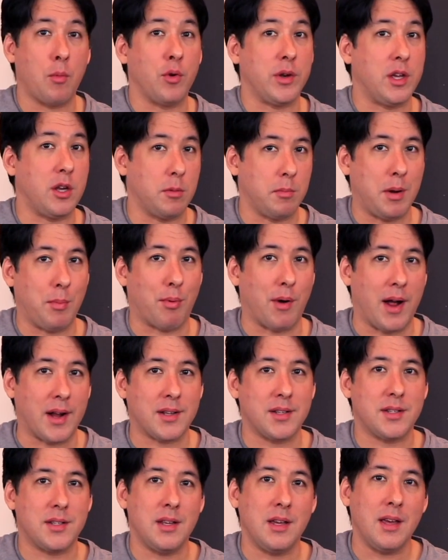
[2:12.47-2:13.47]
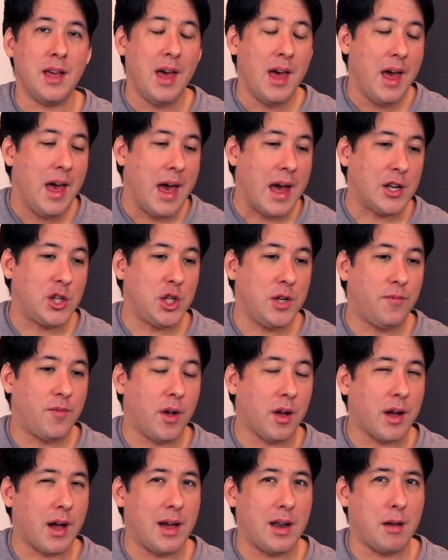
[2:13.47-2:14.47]
would hear me practicing, and she
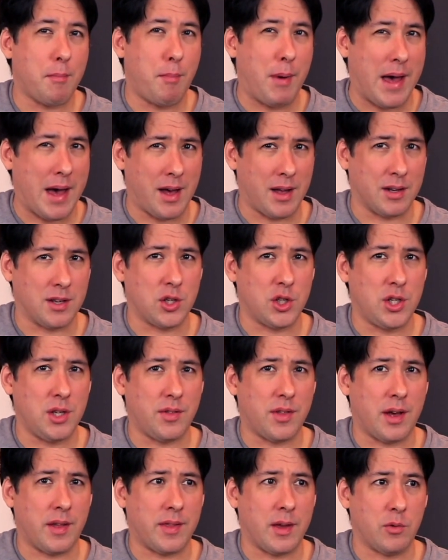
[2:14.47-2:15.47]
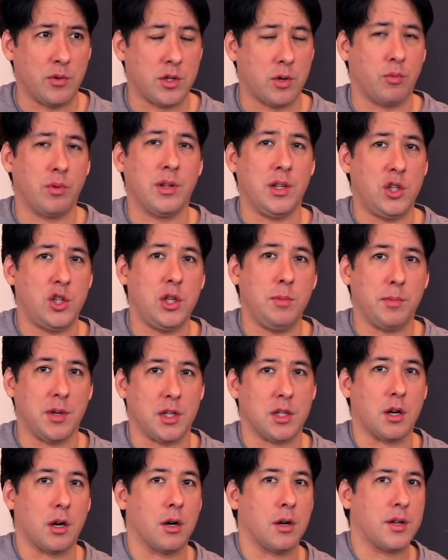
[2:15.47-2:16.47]
felt kind of bad because she thought that was a really cheap
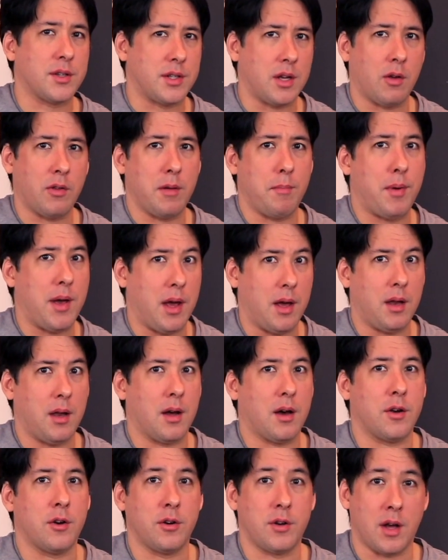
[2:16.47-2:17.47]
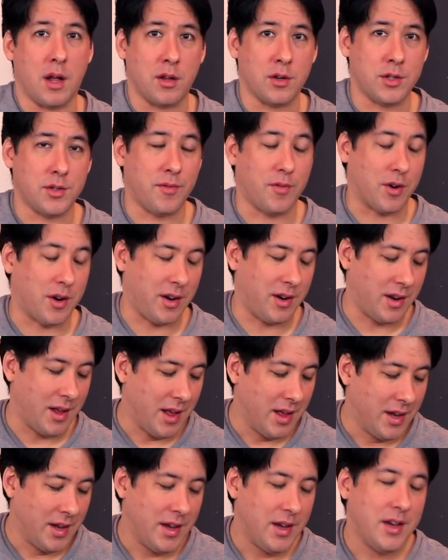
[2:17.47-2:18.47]
guitar because I only paid $100 for it.
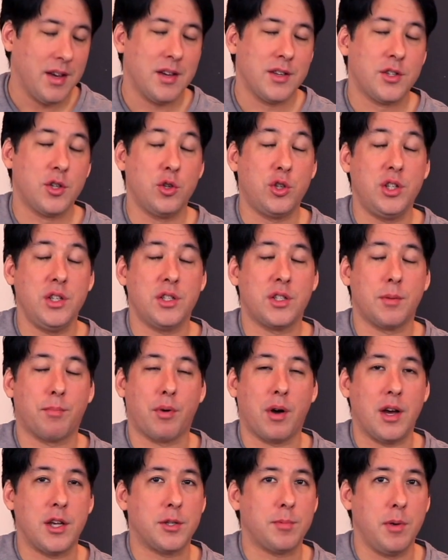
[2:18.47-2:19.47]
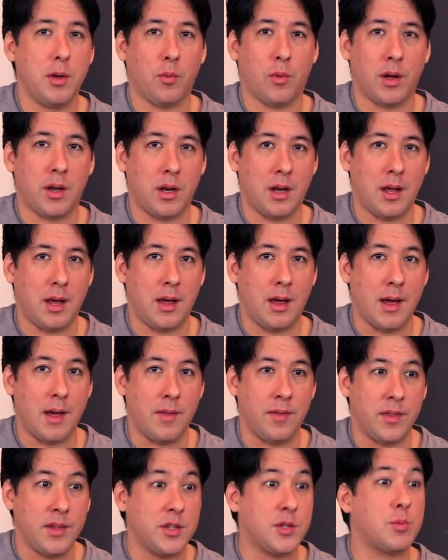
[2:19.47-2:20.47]
So she surprised me one day,
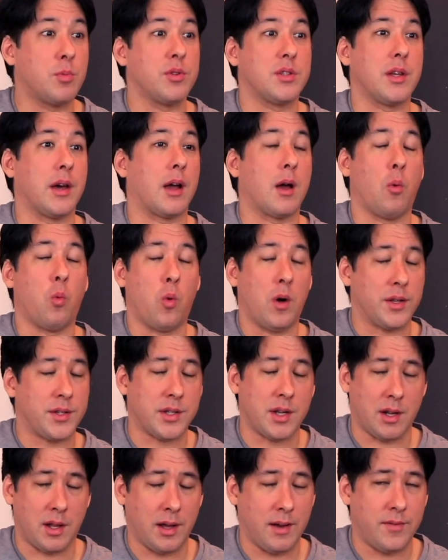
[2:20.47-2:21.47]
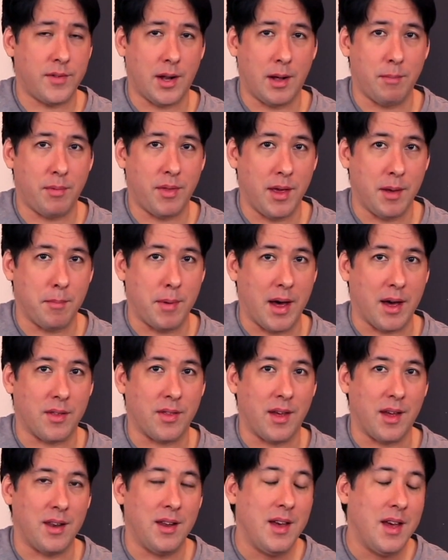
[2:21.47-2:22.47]
and this was like a once-in-a-lifetime thing back
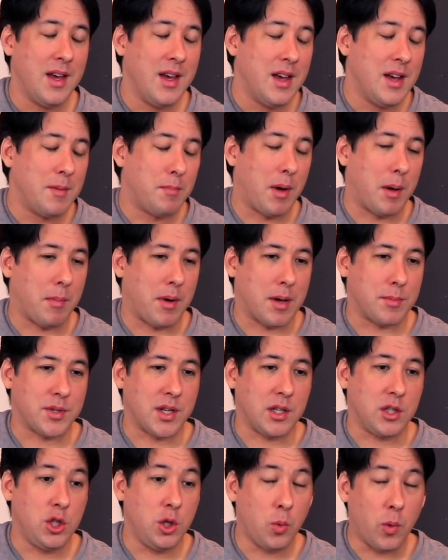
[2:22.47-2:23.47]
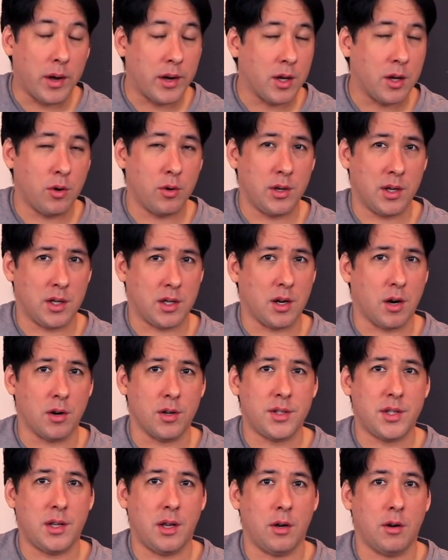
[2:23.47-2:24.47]
then. My mom's like, do you want to go to Guitar
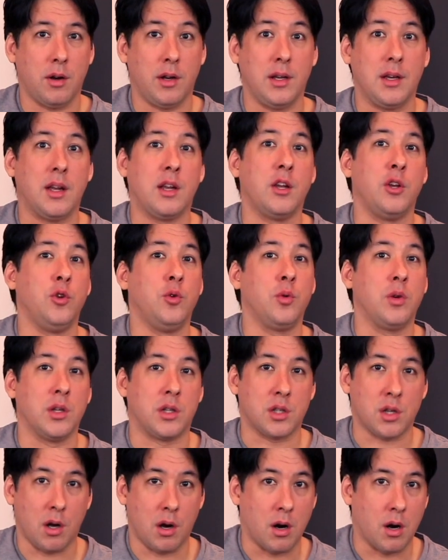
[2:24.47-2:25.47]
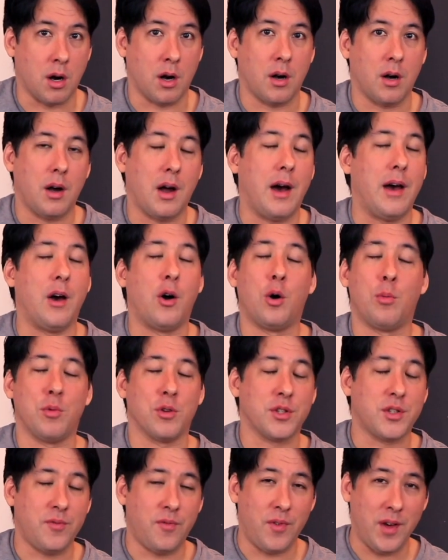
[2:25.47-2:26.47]
Center and get a new guitar? I
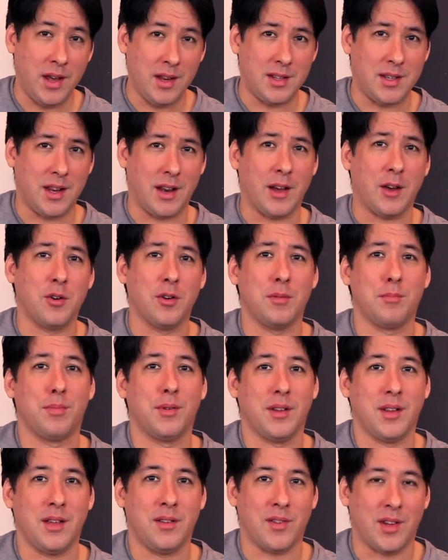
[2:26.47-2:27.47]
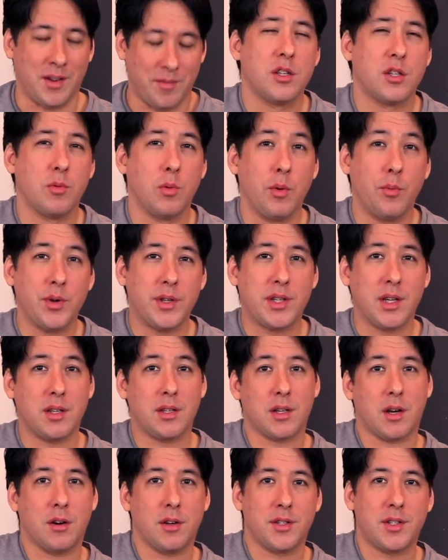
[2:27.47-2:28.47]
almost fainted. I couldn't believe it. So we went to
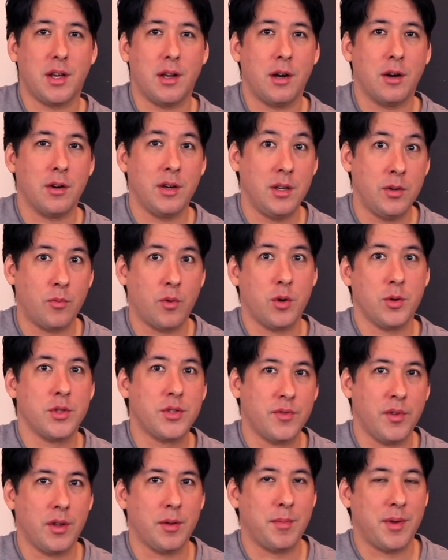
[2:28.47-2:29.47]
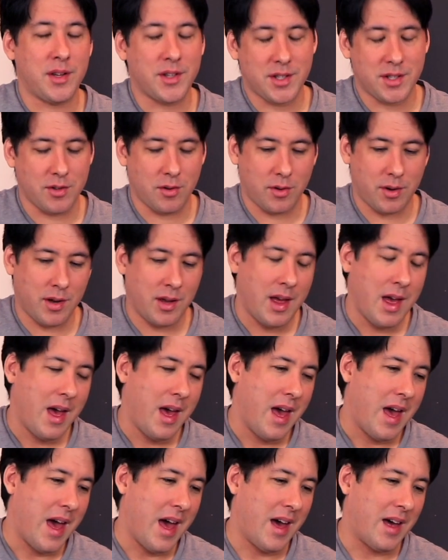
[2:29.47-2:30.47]
Guitar Center in Roseville, Minnesota,
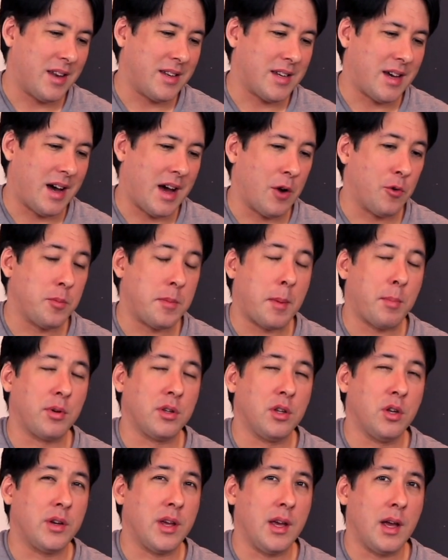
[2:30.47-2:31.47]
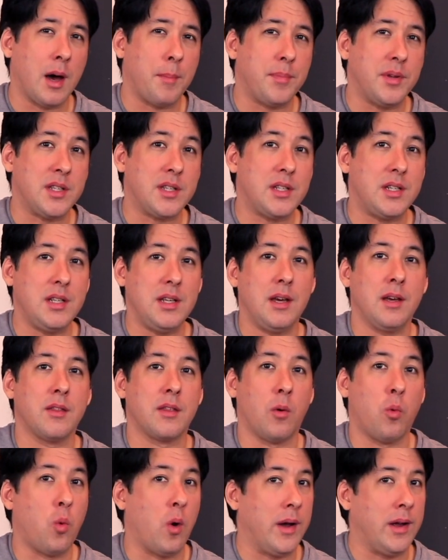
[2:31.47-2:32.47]
and I remember looking up and seeing
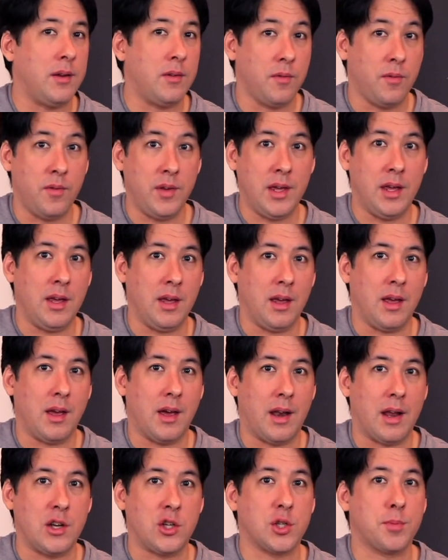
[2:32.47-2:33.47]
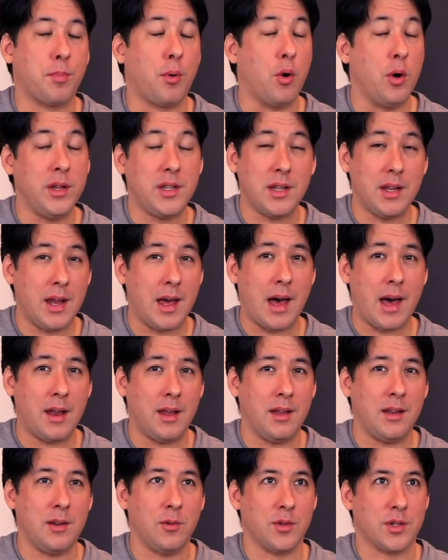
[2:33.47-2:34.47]
the white V, and I just pointed at
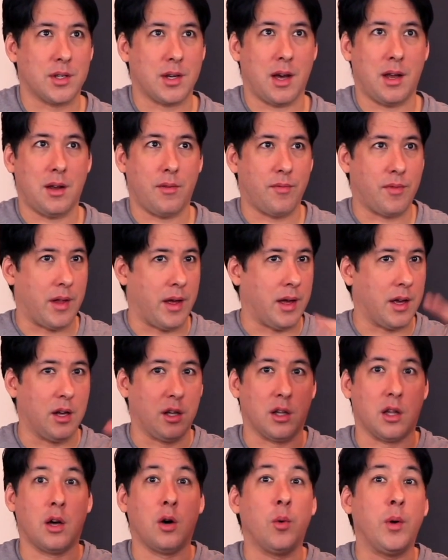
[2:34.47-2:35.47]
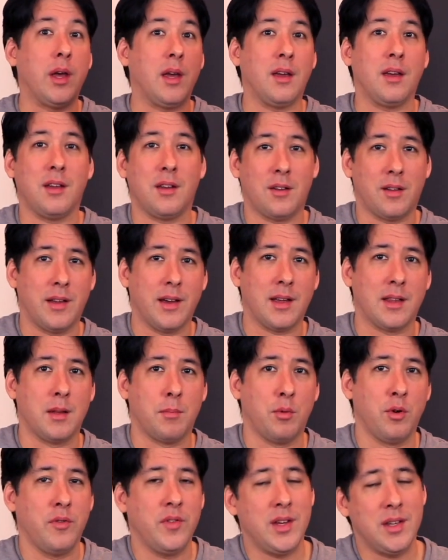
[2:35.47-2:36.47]
it. It was kind of like glowing, like in the
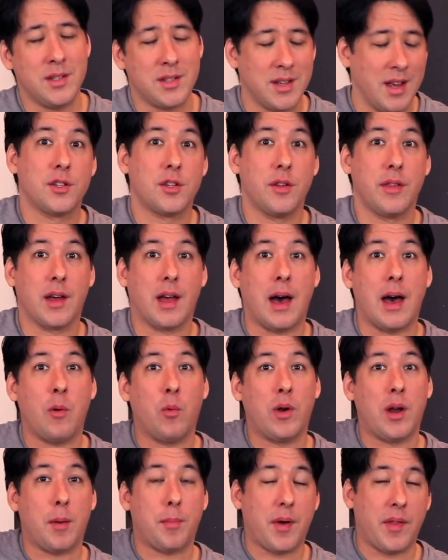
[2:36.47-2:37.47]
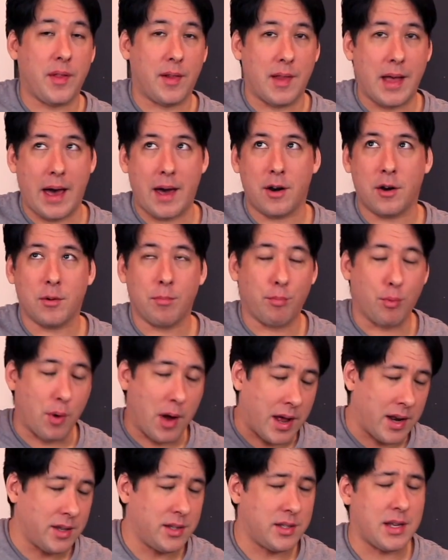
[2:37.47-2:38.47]
movies. So the guy went up on the ladder,
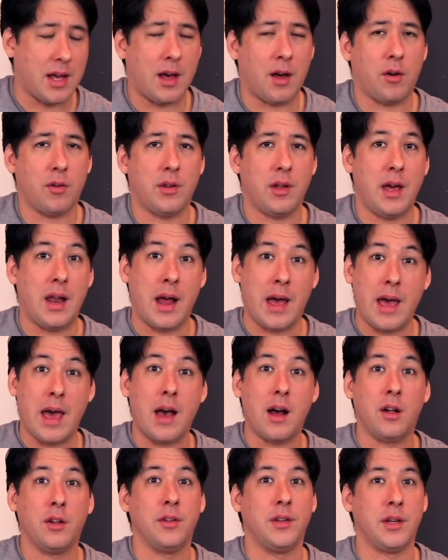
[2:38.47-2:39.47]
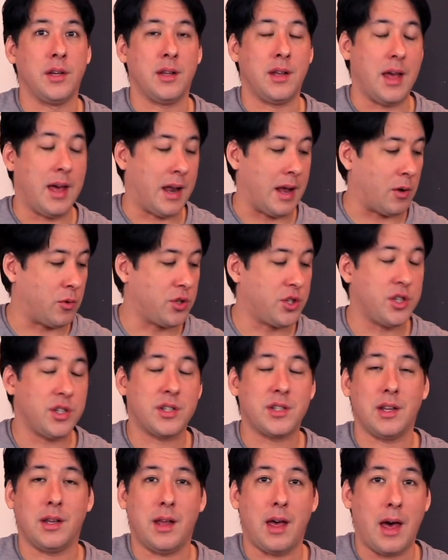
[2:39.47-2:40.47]
brought it down, and I held it, and I was
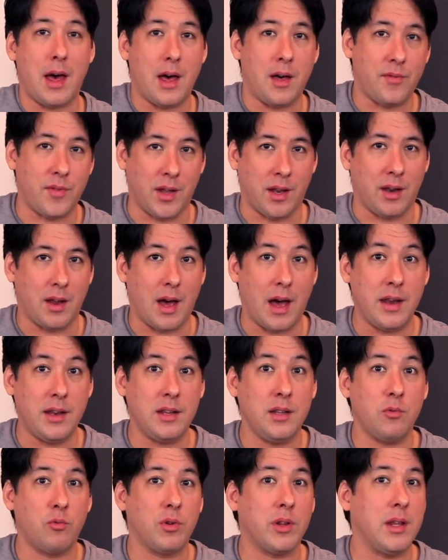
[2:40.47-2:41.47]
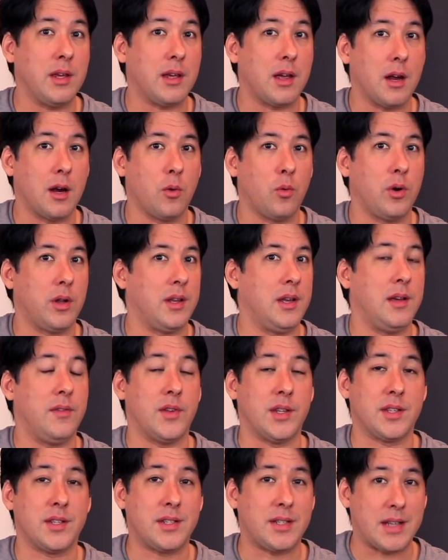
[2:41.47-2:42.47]
just in heaven. I didn't really care what it
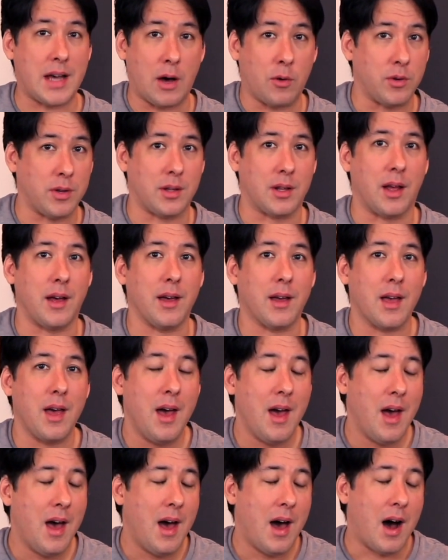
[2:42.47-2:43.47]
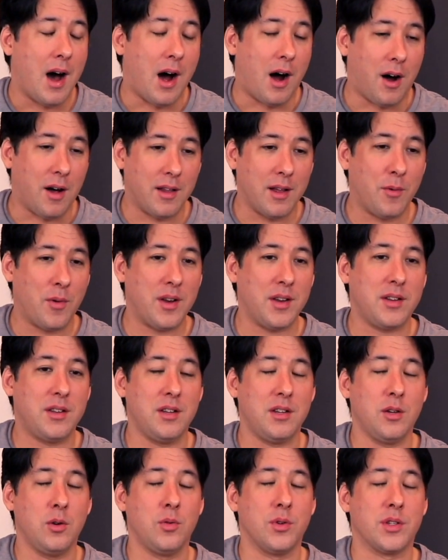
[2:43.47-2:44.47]
even sounded like. All I wanted to
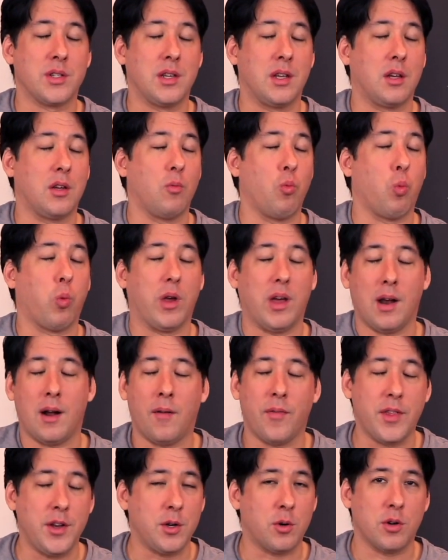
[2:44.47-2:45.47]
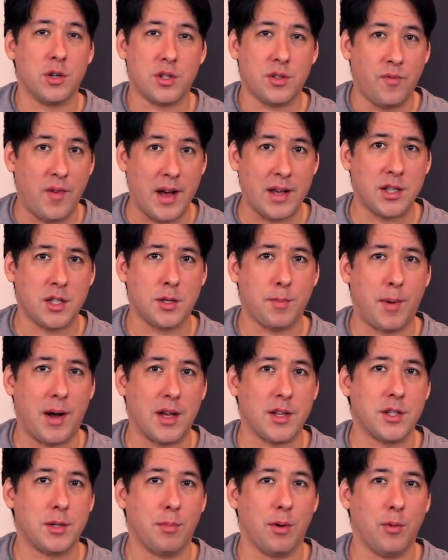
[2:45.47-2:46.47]
do was get out the door as fast as
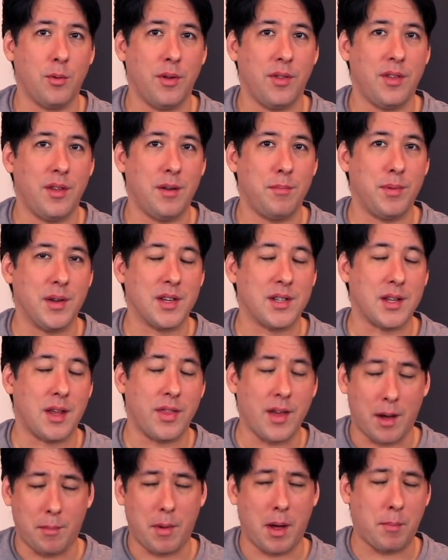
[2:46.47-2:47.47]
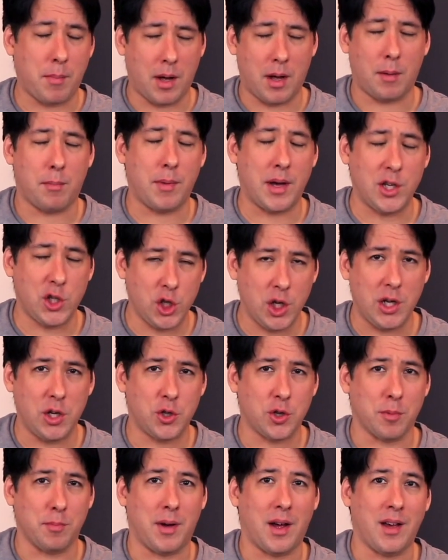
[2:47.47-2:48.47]
possible with it because I thought my mom might
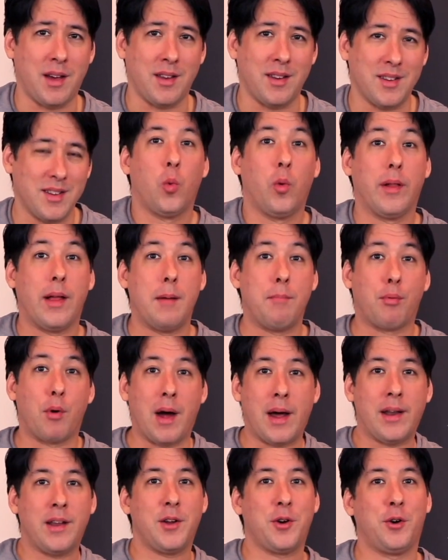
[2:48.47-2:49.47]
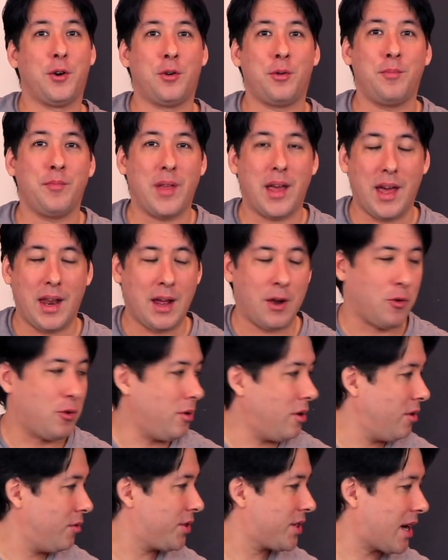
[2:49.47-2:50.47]
change her mind. Well, I brought it home, and
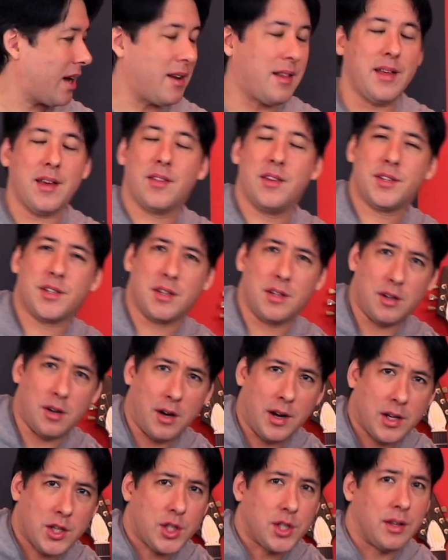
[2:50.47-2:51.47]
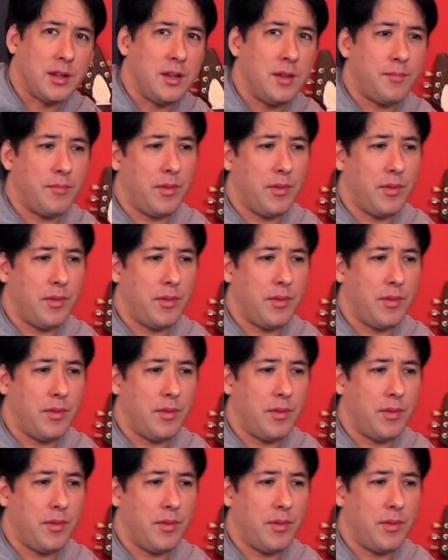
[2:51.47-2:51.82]
it was kind of like this guitar, actually.